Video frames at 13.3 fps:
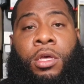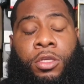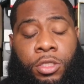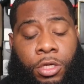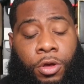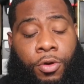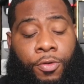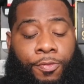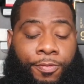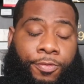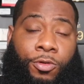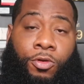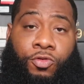So
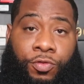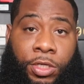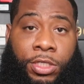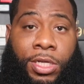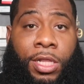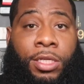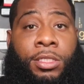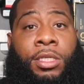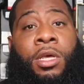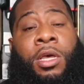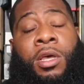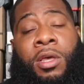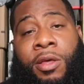for those resellers,
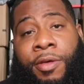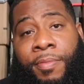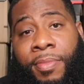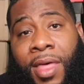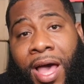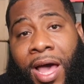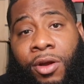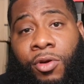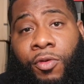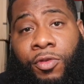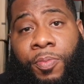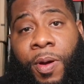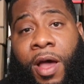I don't
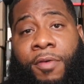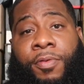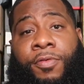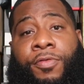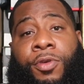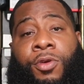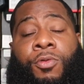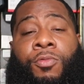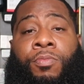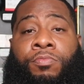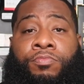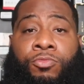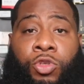know what's profitable for you.
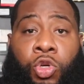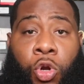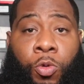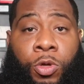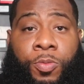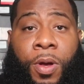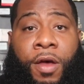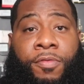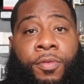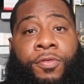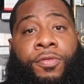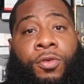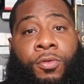You know what's
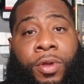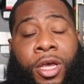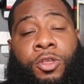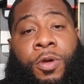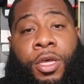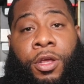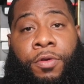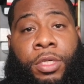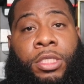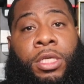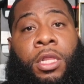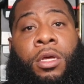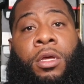profitable for you. That's why you're a
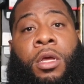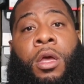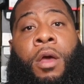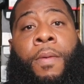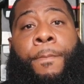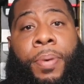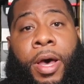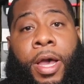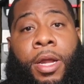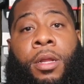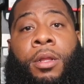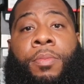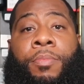reseller.
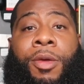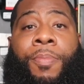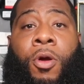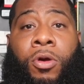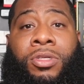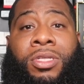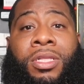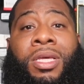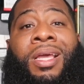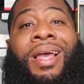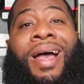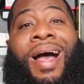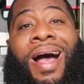But me
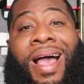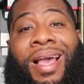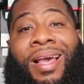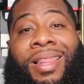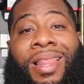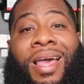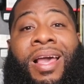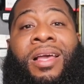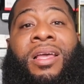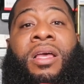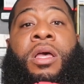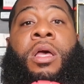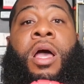personally, I
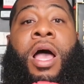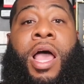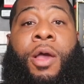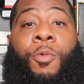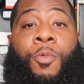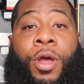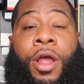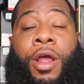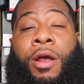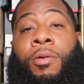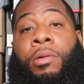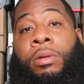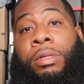collect. I
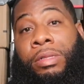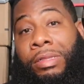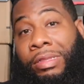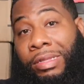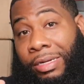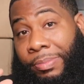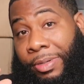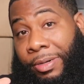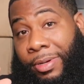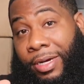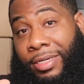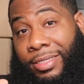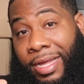wear a little bit of
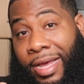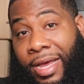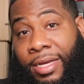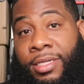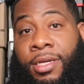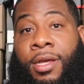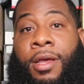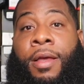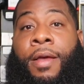my stash.